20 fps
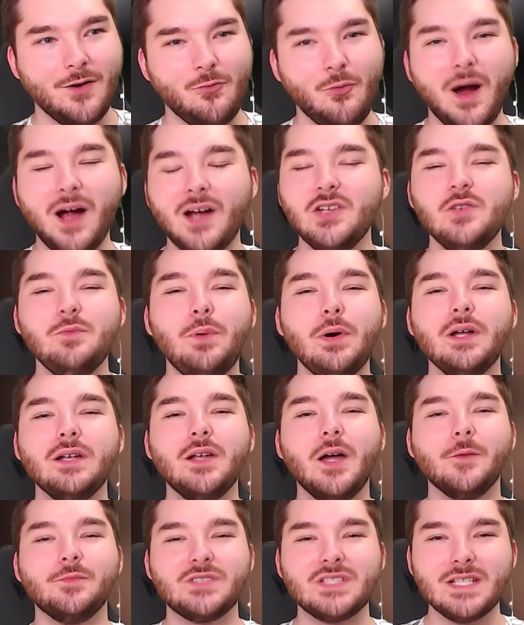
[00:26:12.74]
Why are you putting
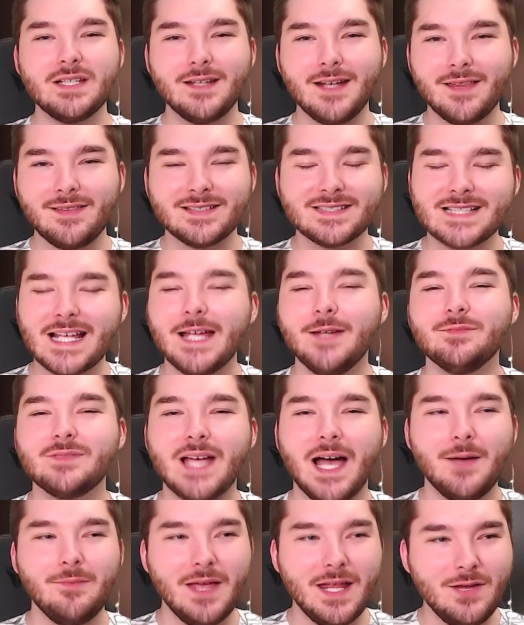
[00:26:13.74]
up shit at the same
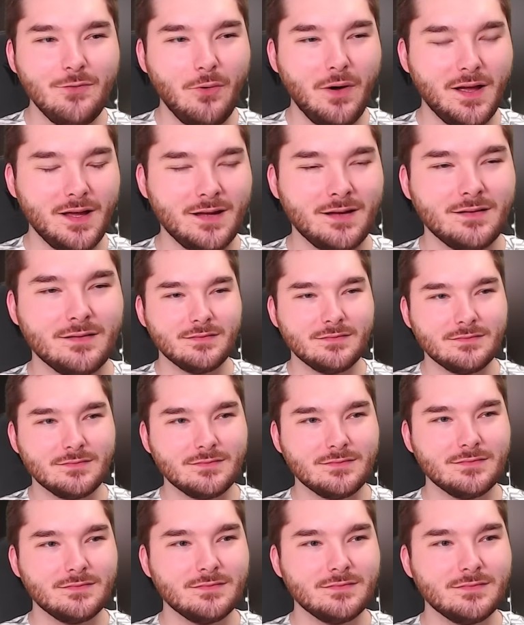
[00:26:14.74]
time anyway?
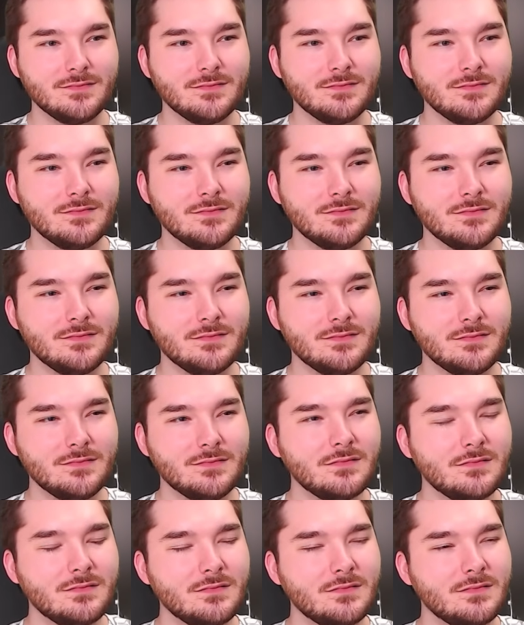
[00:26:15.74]
We were neighbors,
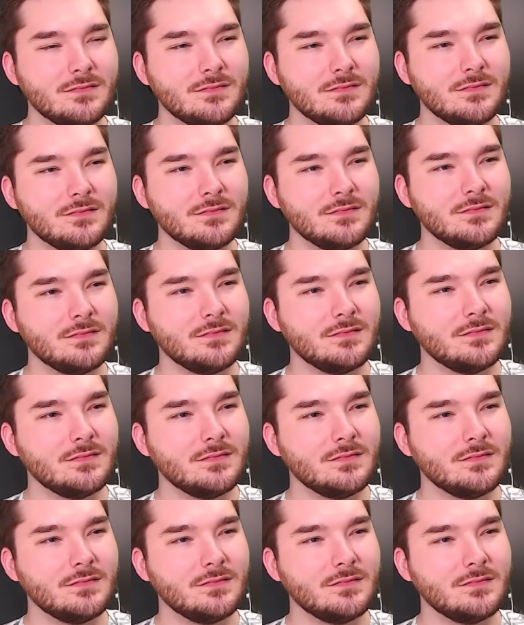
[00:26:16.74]
Anna and I.